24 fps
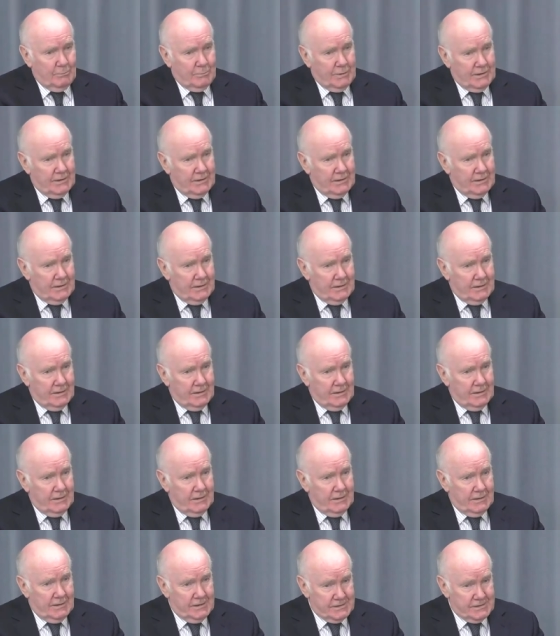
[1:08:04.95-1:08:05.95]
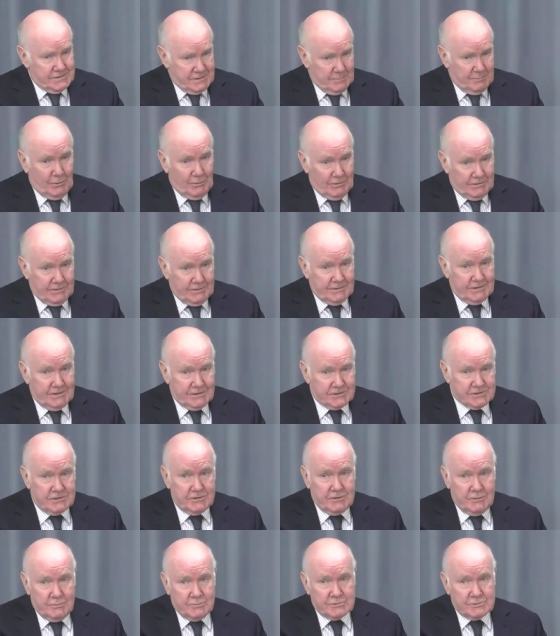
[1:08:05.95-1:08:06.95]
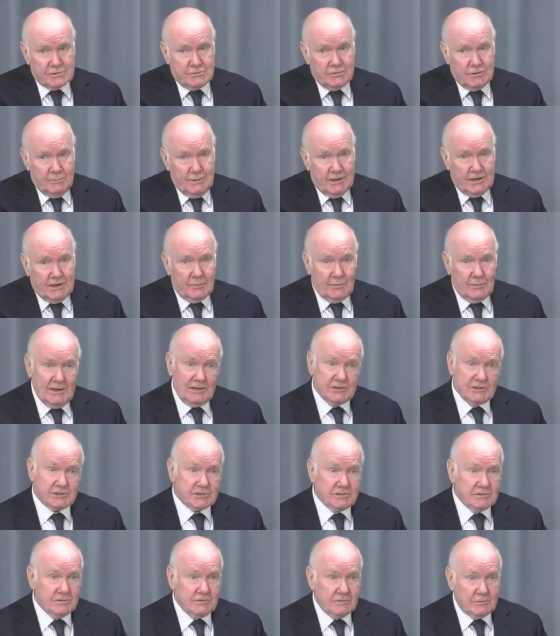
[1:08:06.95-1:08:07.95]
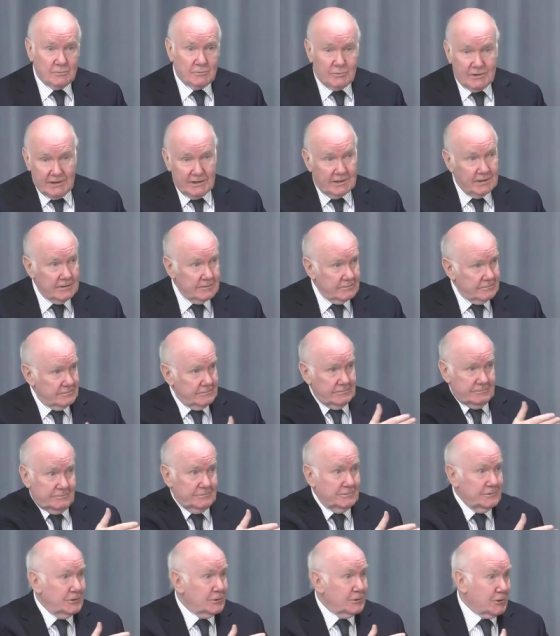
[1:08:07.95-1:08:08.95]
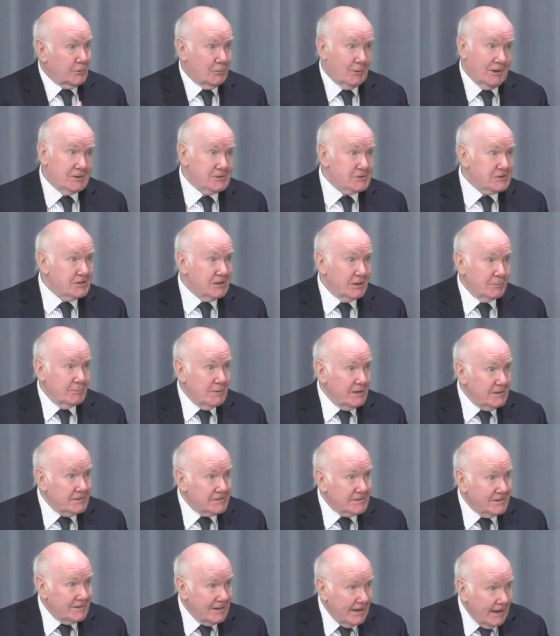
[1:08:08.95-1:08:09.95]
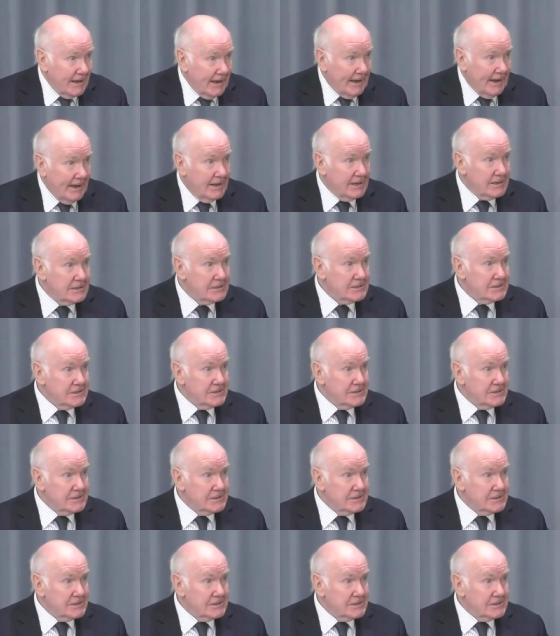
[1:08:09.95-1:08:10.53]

but he's a politician who was going to be questioned the way you're questioning me today.